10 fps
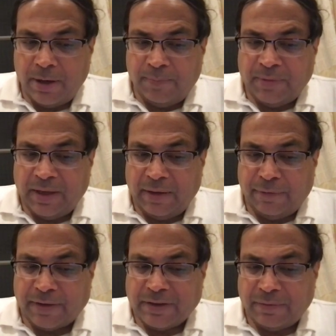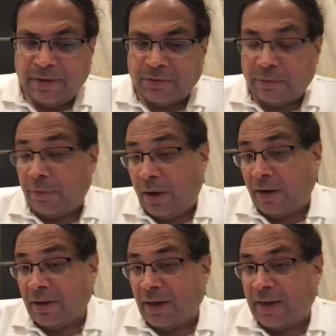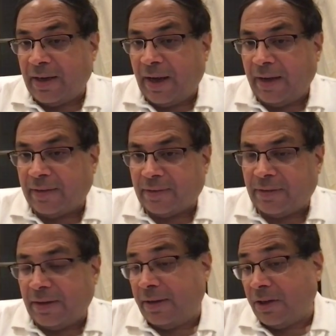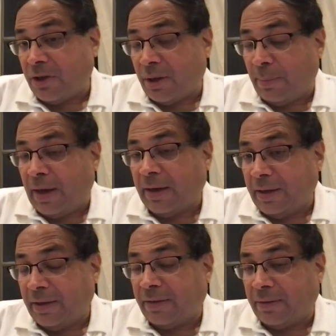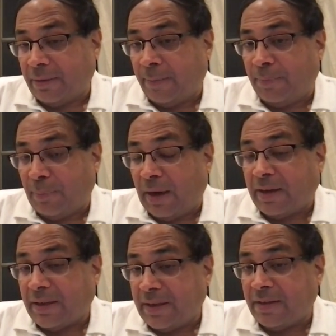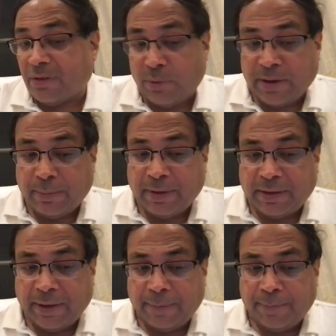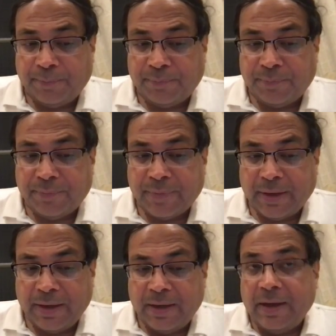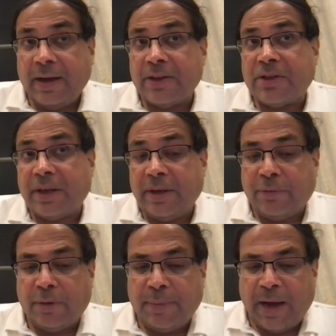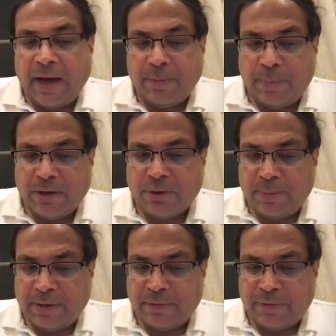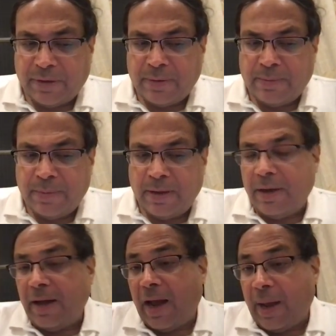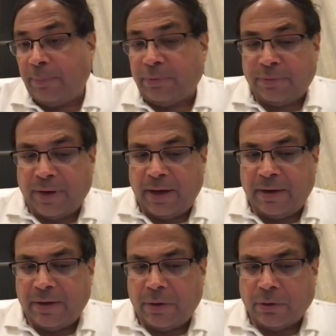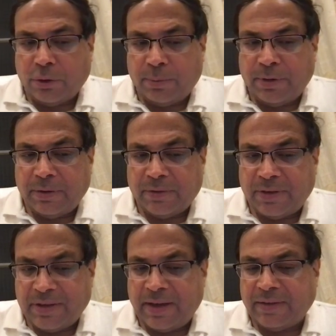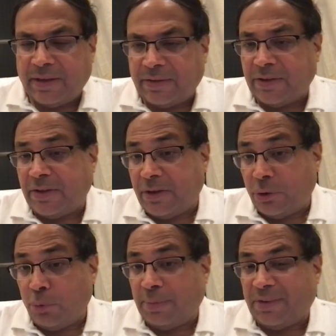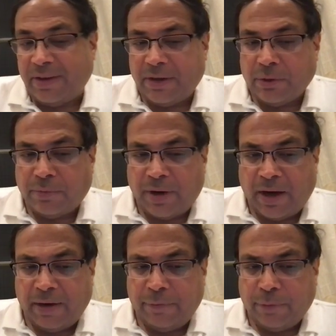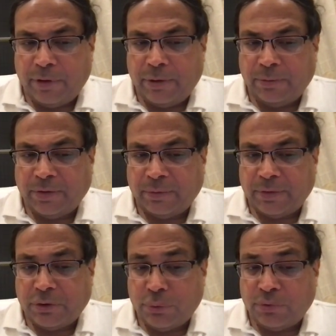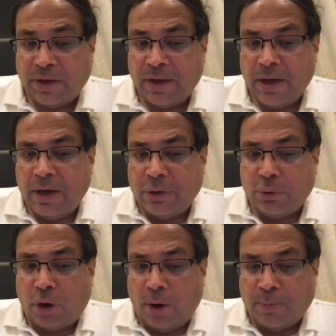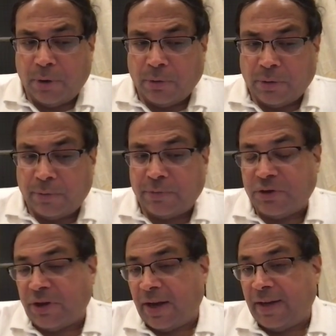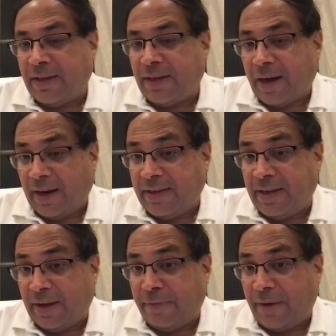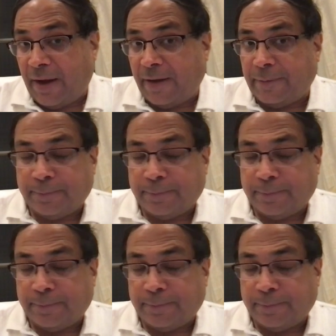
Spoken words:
the effectiveness of online ads. In digital marketing, this is quite a big thing. A study from ad measurement firm AppsFlyer in October suggested 62% of iPhone users were choosing to opt out of sharing their IDFA.